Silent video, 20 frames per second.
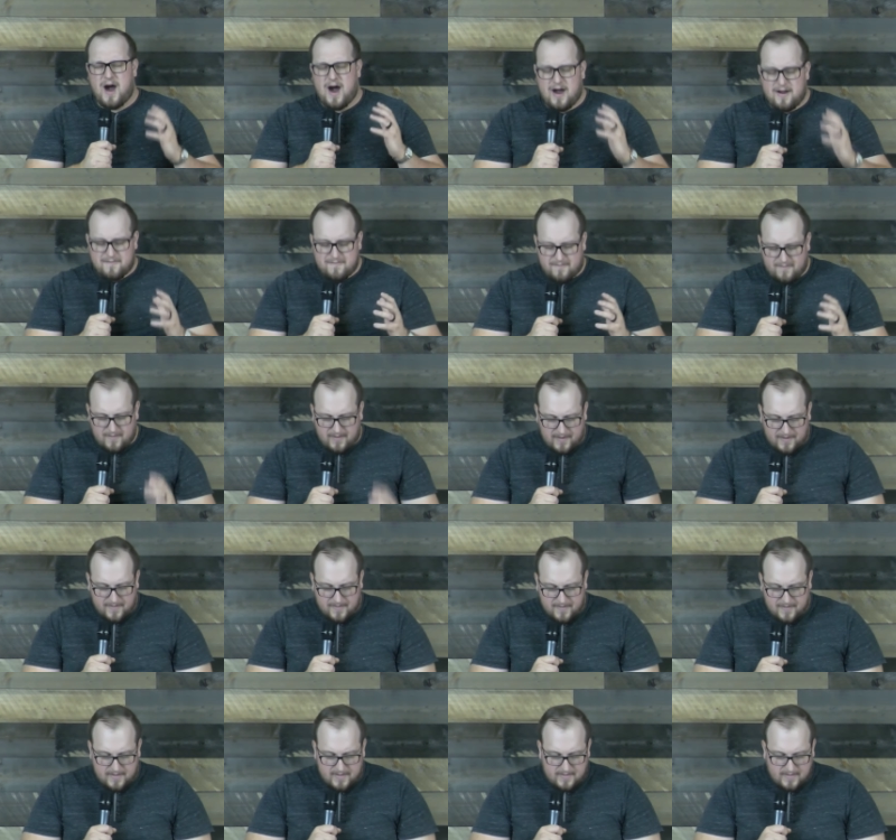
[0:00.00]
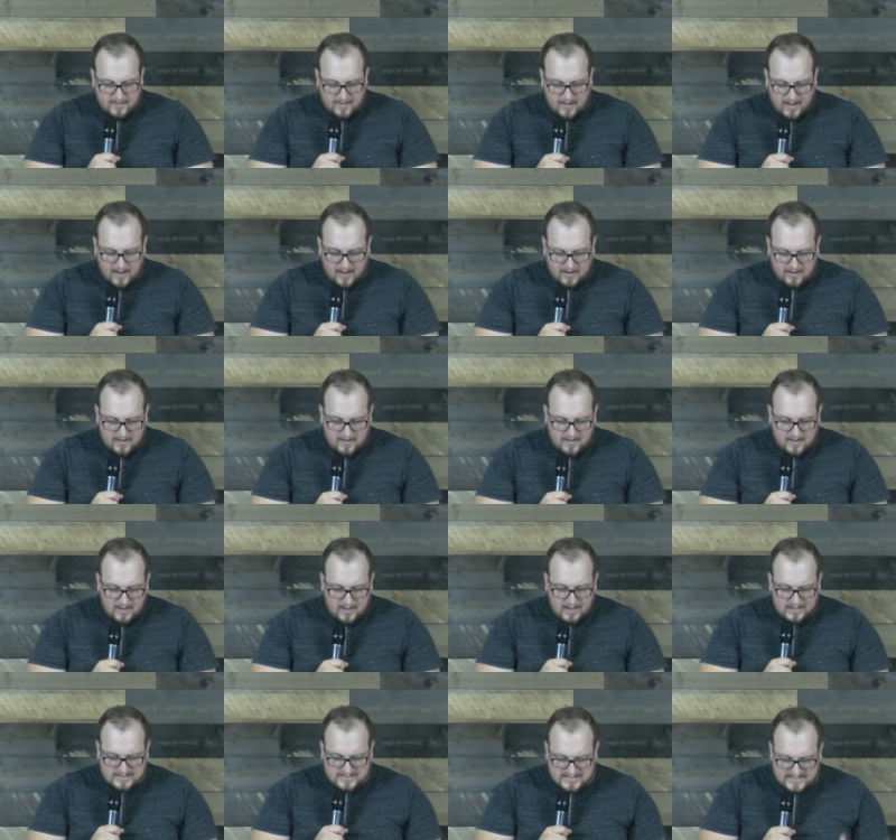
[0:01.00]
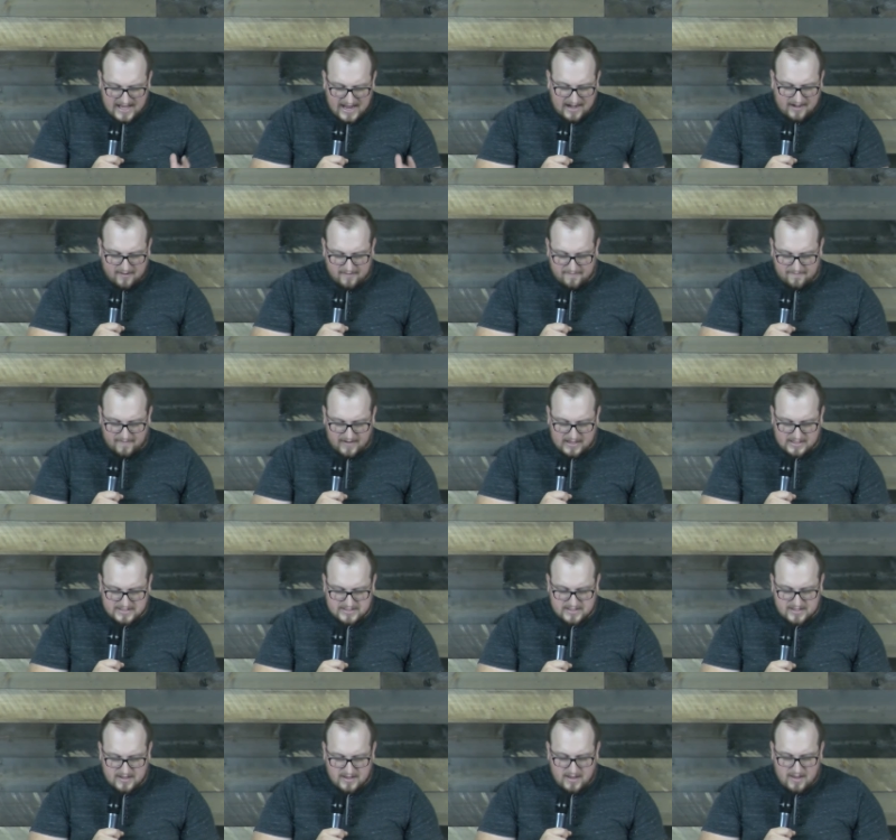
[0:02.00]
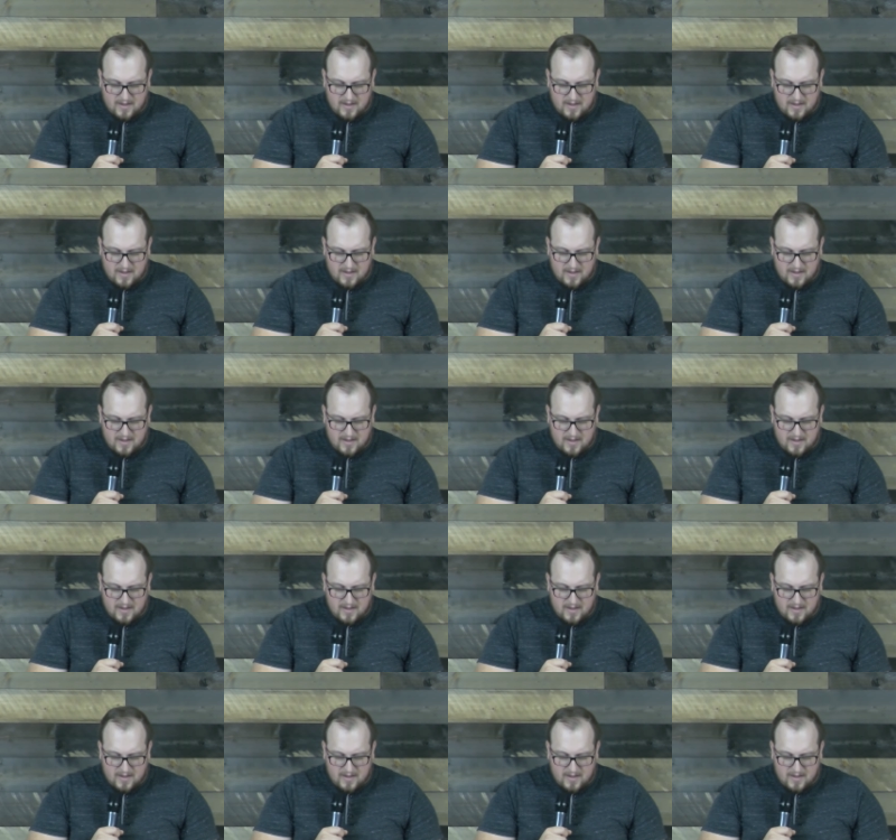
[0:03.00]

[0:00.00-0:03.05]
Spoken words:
Offering to God. Sacrifice.